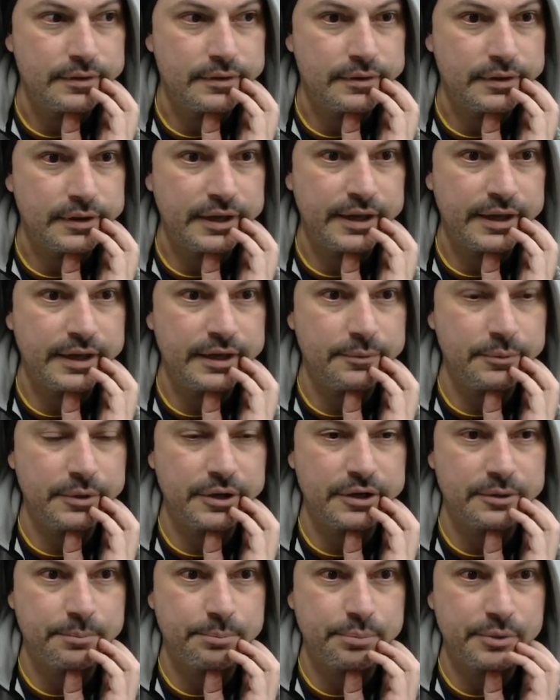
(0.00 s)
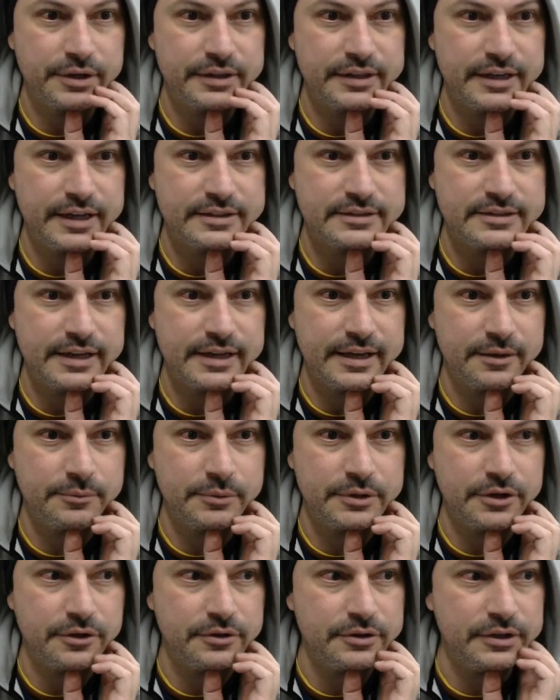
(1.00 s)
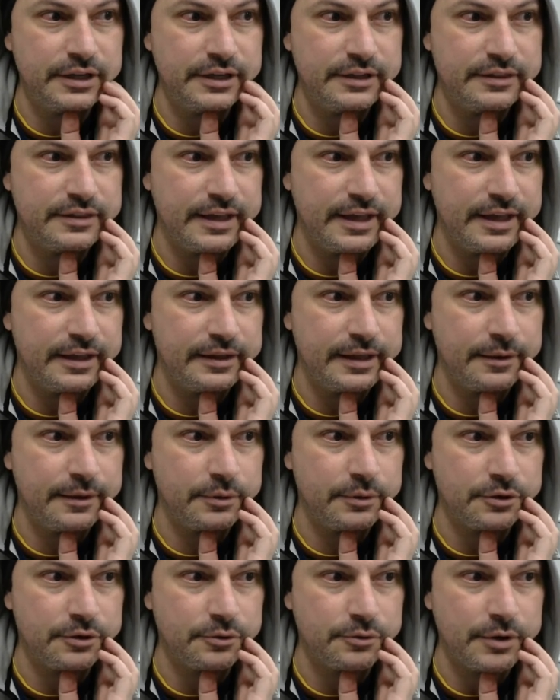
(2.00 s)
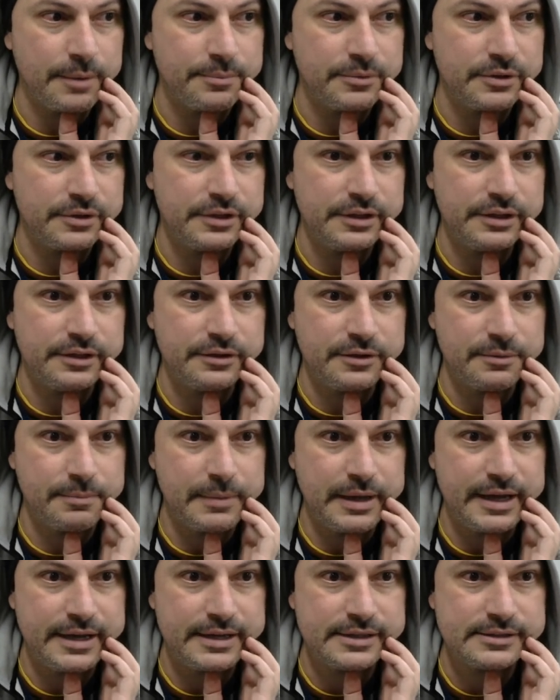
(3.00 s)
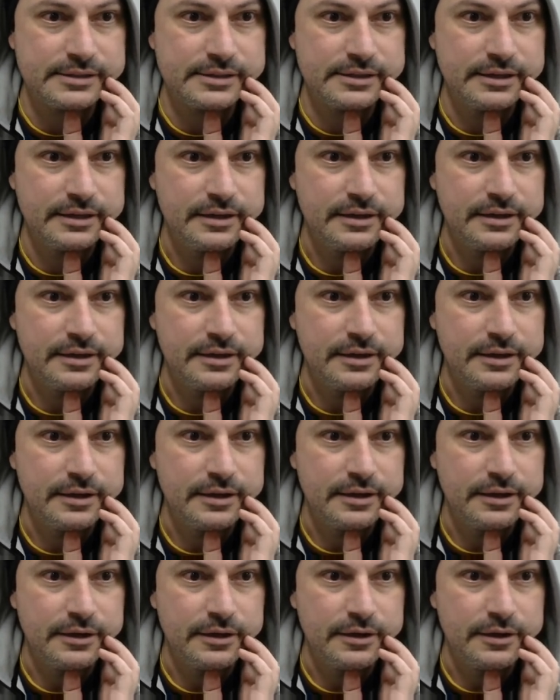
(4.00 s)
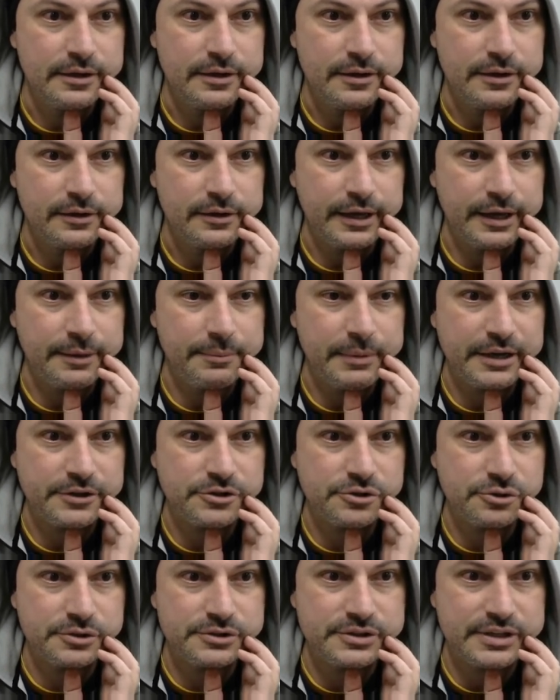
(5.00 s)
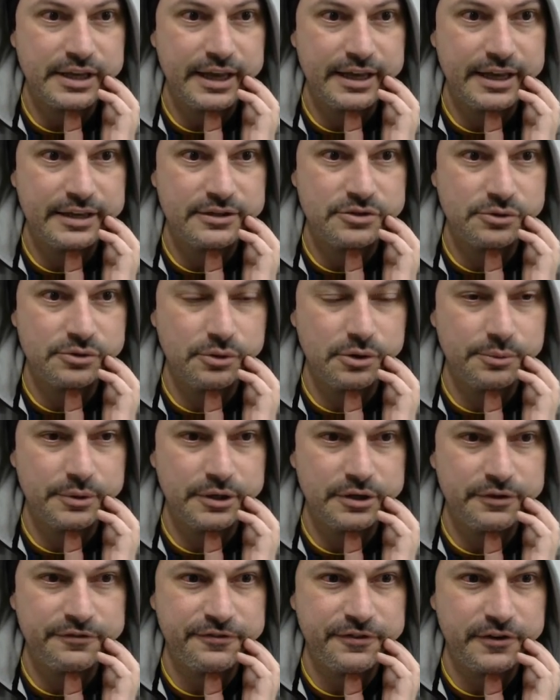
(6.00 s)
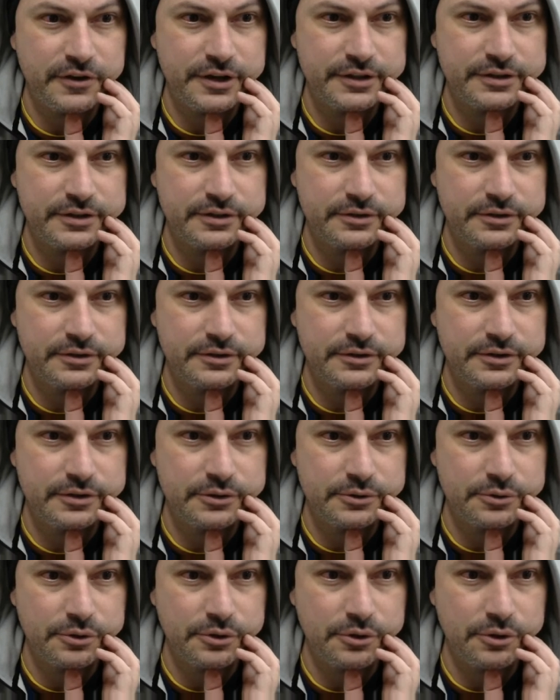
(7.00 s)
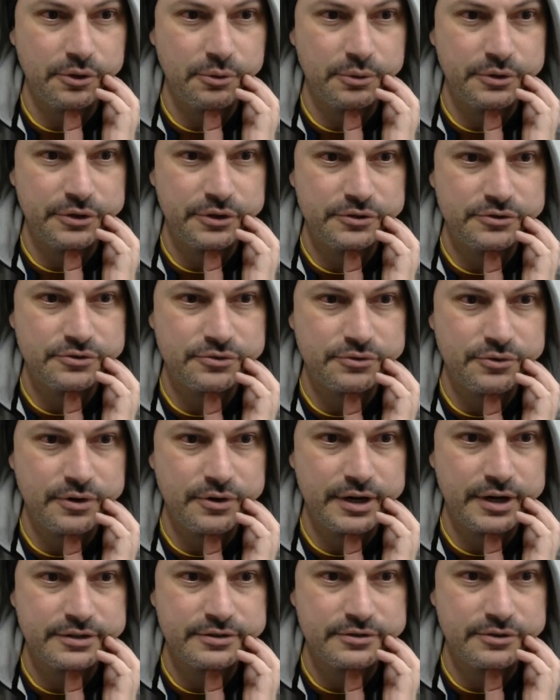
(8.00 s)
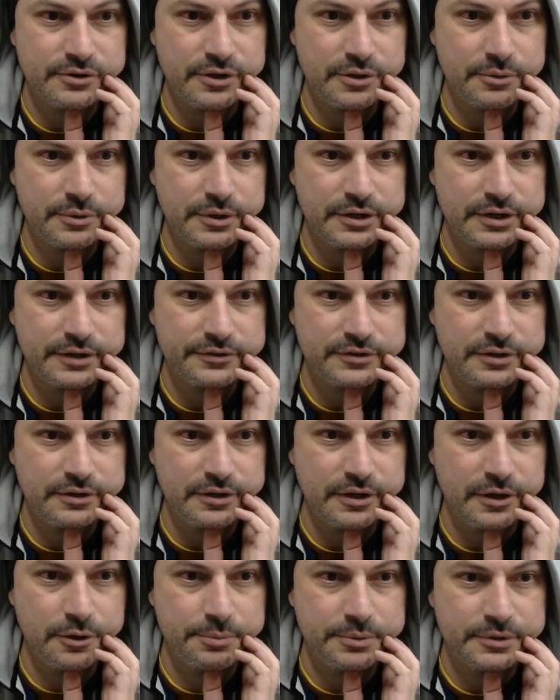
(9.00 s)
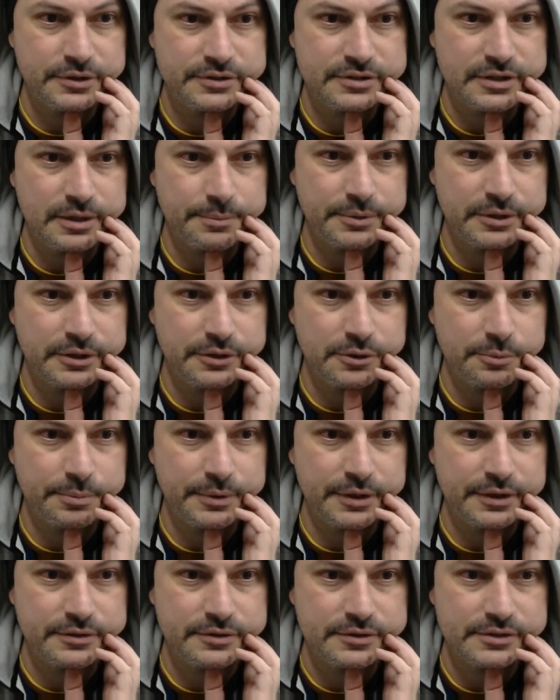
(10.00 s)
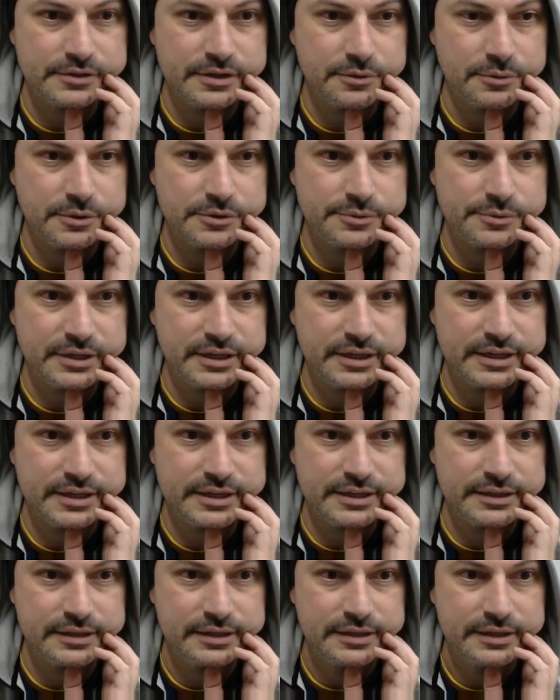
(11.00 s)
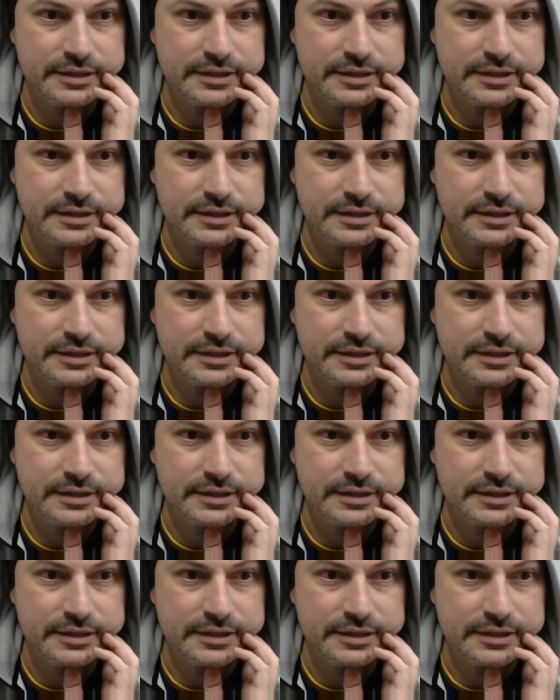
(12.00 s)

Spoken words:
okay, we're going to bring that down. We don't need that. Now we're going to grab the mask. Okay, make sure it's the hand tool, and we're going to find the little girl with her dress, although we're going to have to open this up a little bit because otherwise we can't